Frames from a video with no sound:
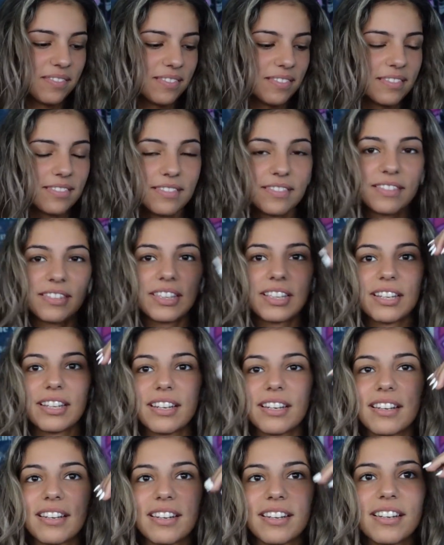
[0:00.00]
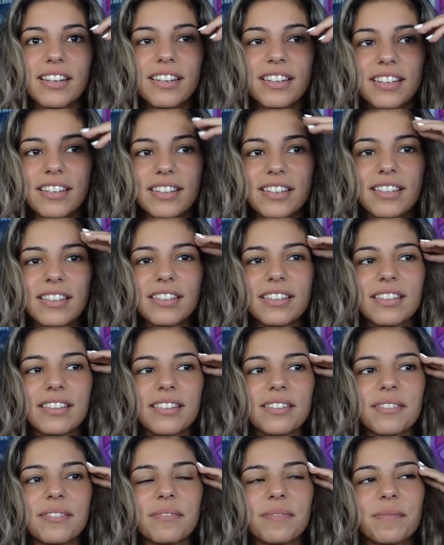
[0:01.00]

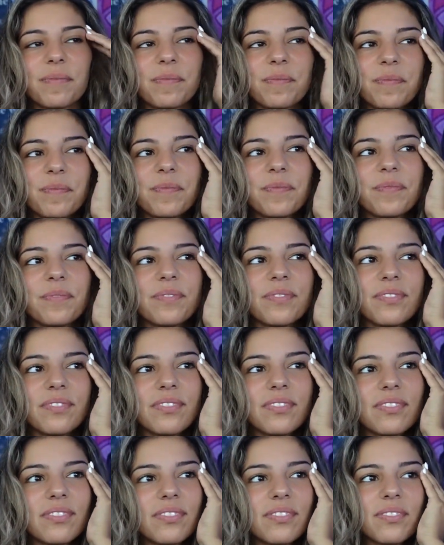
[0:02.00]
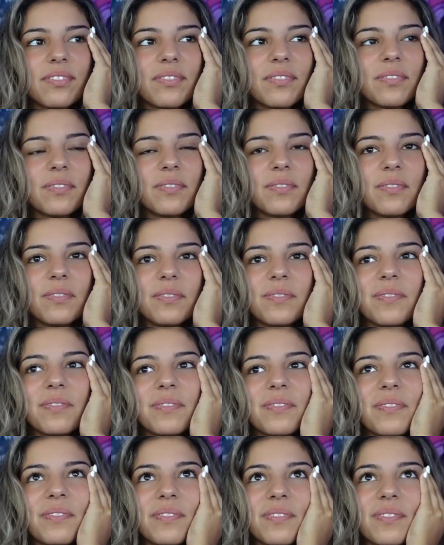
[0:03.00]

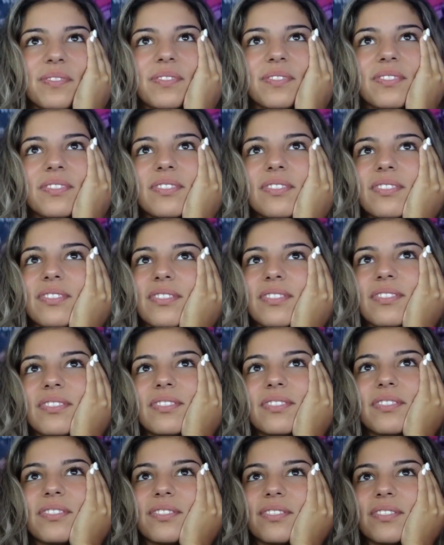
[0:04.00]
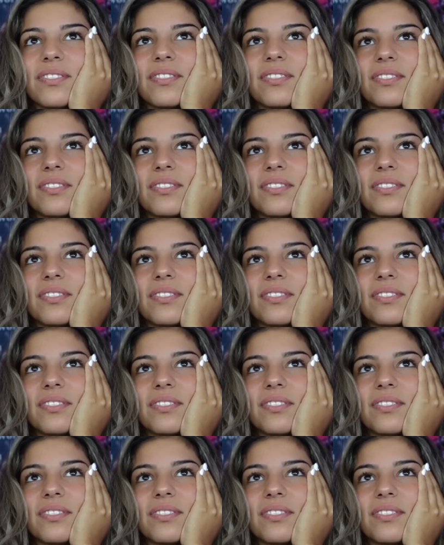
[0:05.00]
(silent)